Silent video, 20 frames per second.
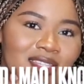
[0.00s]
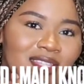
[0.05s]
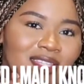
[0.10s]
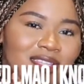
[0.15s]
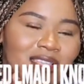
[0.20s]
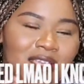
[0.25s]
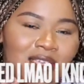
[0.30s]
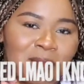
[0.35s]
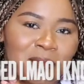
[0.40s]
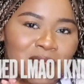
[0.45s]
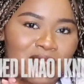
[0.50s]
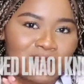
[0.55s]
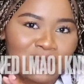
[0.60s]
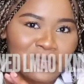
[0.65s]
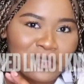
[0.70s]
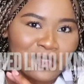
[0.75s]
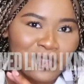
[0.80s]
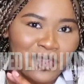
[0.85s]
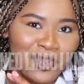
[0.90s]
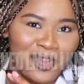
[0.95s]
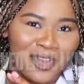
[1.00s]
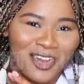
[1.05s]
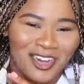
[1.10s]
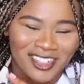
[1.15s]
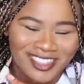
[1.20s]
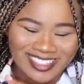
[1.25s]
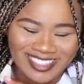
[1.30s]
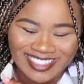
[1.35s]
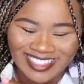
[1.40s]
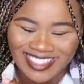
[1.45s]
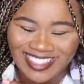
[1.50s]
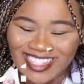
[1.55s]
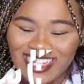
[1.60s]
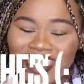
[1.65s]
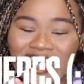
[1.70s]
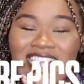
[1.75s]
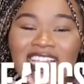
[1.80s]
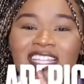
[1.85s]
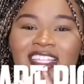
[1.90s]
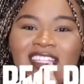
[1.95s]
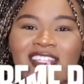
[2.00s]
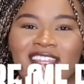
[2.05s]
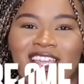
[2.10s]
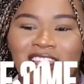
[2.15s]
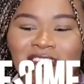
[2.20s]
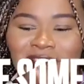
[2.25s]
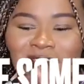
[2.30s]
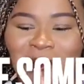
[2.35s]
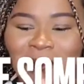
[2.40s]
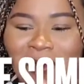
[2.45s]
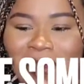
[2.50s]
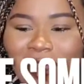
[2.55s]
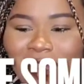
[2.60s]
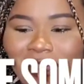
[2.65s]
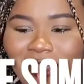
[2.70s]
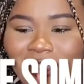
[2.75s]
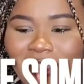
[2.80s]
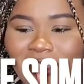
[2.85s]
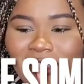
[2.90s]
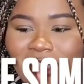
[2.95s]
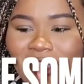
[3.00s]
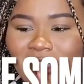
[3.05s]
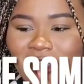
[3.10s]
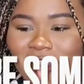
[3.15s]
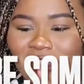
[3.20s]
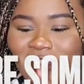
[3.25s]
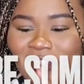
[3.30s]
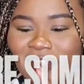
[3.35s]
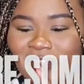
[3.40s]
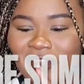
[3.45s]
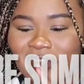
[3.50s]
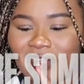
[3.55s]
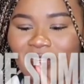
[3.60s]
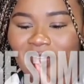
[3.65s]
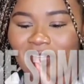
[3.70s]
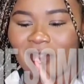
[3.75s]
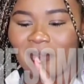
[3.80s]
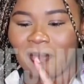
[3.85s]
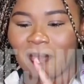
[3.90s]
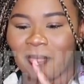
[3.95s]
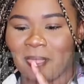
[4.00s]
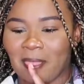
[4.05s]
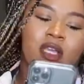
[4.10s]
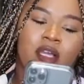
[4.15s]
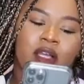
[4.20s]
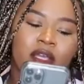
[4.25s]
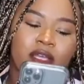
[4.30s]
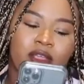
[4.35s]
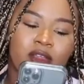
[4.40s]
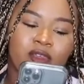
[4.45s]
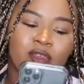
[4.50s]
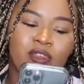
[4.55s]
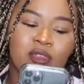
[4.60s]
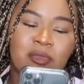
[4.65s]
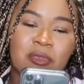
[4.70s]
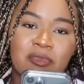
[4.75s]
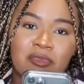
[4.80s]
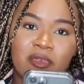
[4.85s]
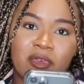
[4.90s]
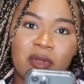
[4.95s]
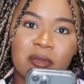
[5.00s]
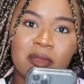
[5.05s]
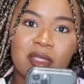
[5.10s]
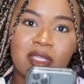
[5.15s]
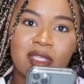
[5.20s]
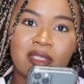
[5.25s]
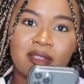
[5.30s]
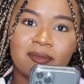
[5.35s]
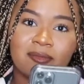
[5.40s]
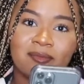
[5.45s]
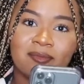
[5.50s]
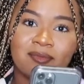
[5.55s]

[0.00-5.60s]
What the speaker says: I believe it's called the Nashville Palace, I can tell you right now. Okay, who's performing?